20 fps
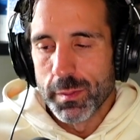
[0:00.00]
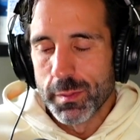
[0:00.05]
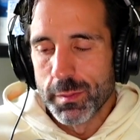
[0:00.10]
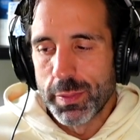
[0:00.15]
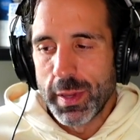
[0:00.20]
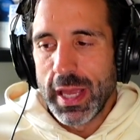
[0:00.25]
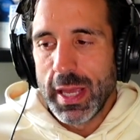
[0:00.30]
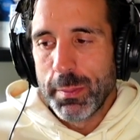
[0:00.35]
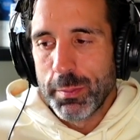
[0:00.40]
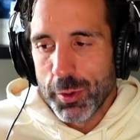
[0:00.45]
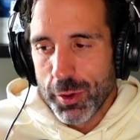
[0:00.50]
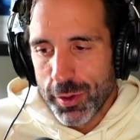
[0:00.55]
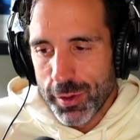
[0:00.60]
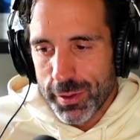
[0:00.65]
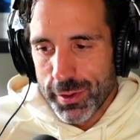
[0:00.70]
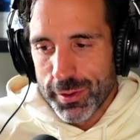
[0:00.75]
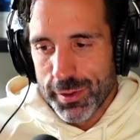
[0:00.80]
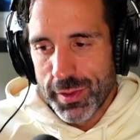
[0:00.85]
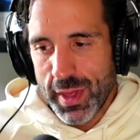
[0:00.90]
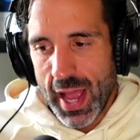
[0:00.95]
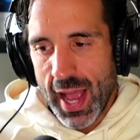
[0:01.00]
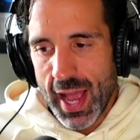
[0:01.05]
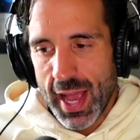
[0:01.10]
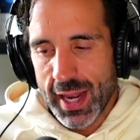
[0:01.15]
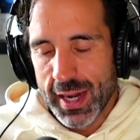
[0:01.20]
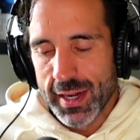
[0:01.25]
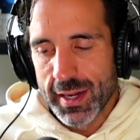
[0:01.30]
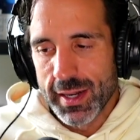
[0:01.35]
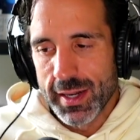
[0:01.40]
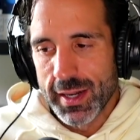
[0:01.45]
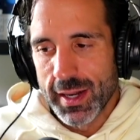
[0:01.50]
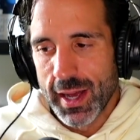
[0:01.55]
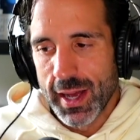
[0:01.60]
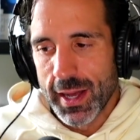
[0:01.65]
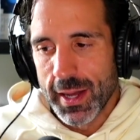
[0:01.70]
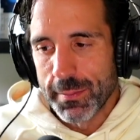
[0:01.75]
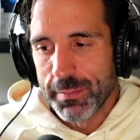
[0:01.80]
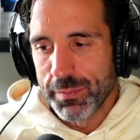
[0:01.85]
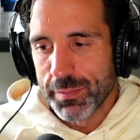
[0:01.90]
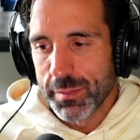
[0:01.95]
people that,
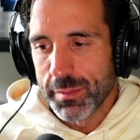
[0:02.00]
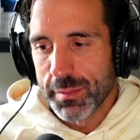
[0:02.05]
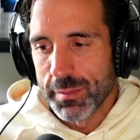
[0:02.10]
um,